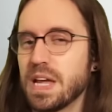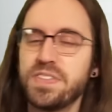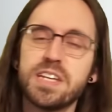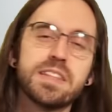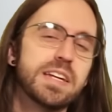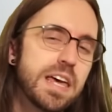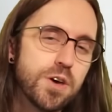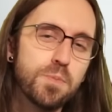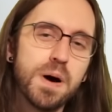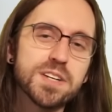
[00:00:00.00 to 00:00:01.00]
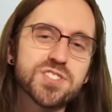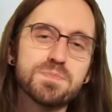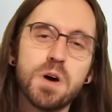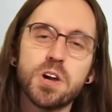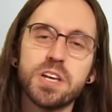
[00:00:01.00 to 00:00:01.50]
At the end of the day though, Boston
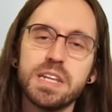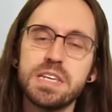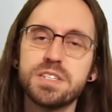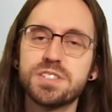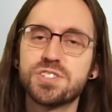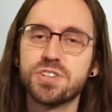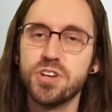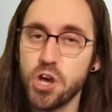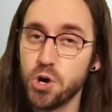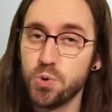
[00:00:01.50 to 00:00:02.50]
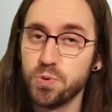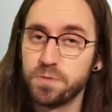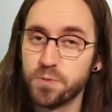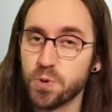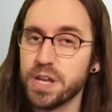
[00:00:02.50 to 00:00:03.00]
Market is known
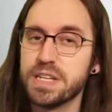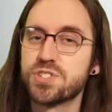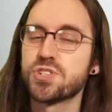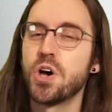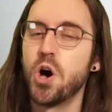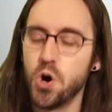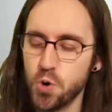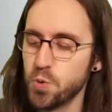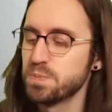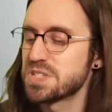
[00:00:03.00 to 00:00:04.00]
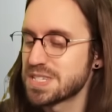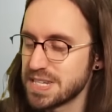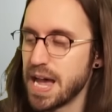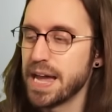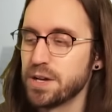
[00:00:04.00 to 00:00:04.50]
for its
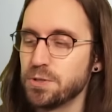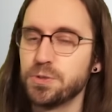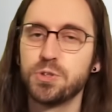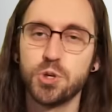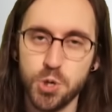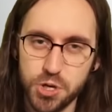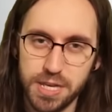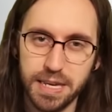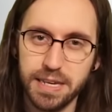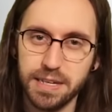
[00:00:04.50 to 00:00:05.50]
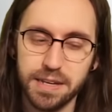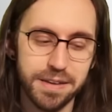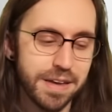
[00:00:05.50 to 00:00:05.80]
home-styled cooking,